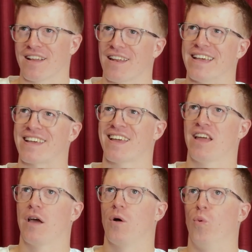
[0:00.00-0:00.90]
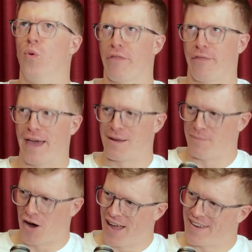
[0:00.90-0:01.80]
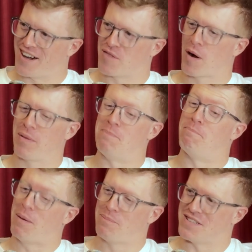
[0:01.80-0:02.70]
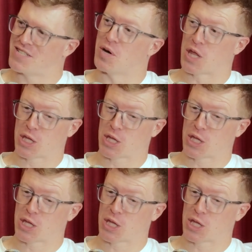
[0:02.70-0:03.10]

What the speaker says: think like with that in mind, I'd probably bump it to a